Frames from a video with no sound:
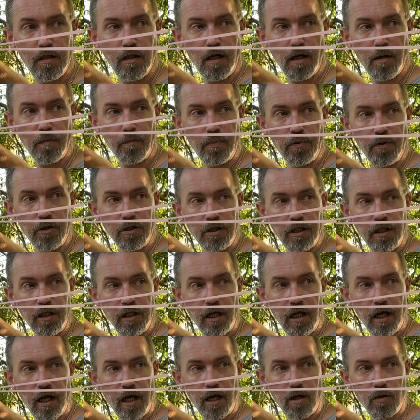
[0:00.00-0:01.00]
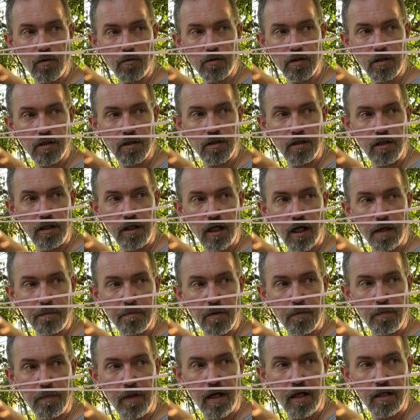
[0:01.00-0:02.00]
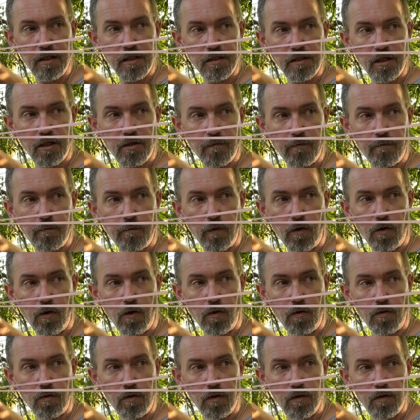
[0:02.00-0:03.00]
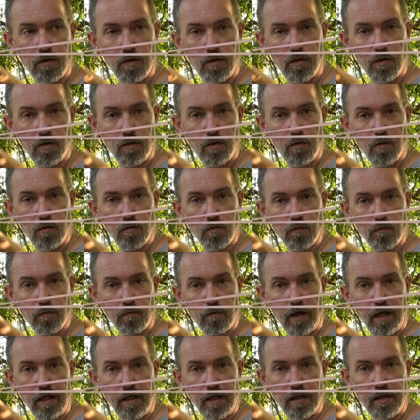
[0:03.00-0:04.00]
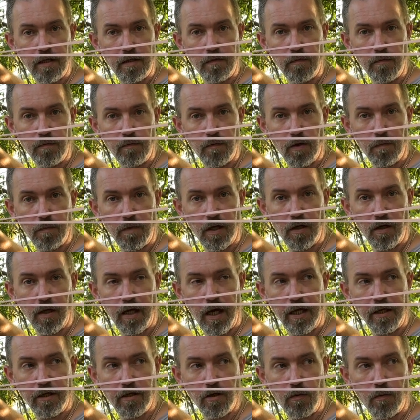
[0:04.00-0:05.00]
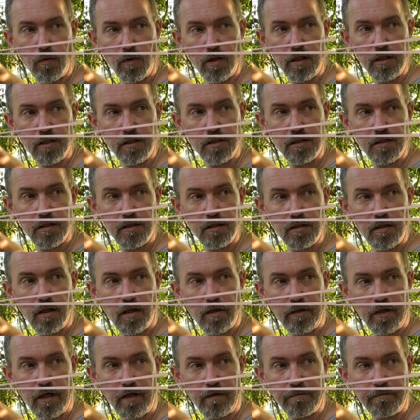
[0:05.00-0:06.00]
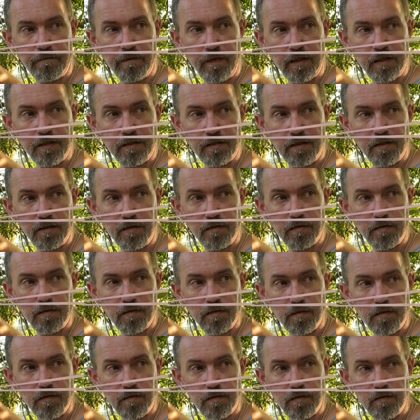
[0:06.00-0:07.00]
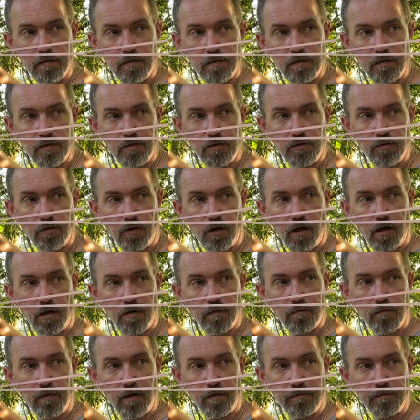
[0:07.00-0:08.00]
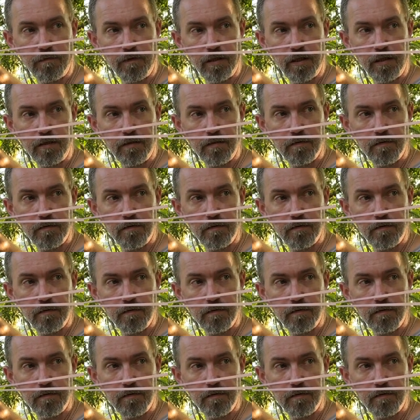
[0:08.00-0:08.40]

I'm pushing out. The upper band is going to fall right in where my anchor was on that fixed draw, roughly.